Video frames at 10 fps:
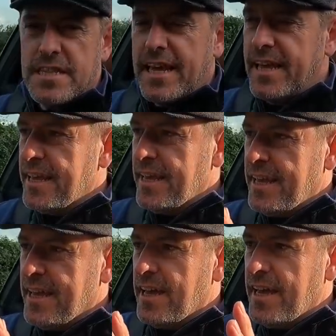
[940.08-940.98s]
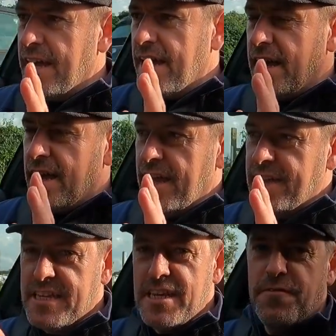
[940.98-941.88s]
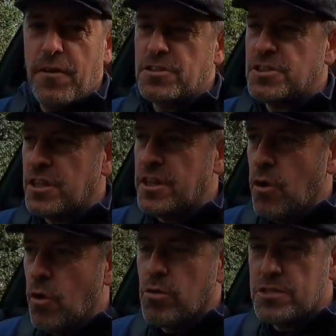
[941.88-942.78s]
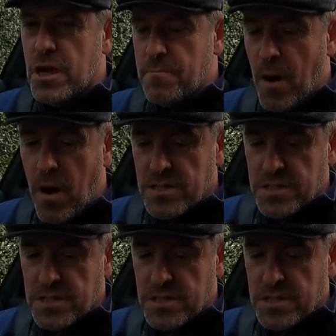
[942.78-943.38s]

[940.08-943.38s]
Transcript: thing, it defaults to the auto box.